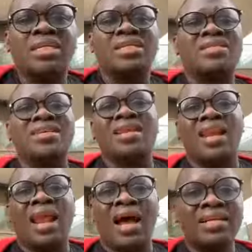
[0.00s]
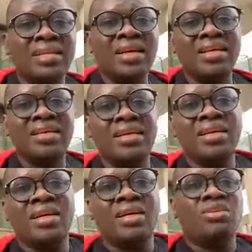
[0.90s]
the real estate money is in
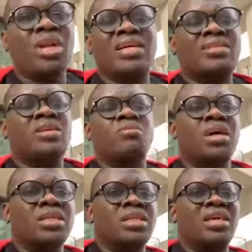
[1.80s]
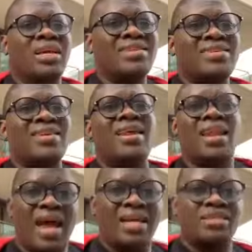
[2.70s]
the land. Real estate
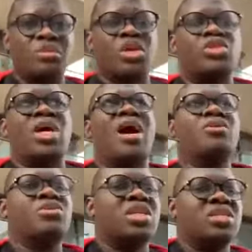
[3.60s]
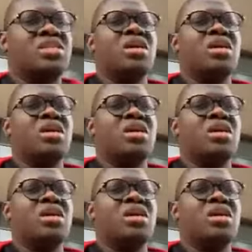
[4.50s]
money is in the land,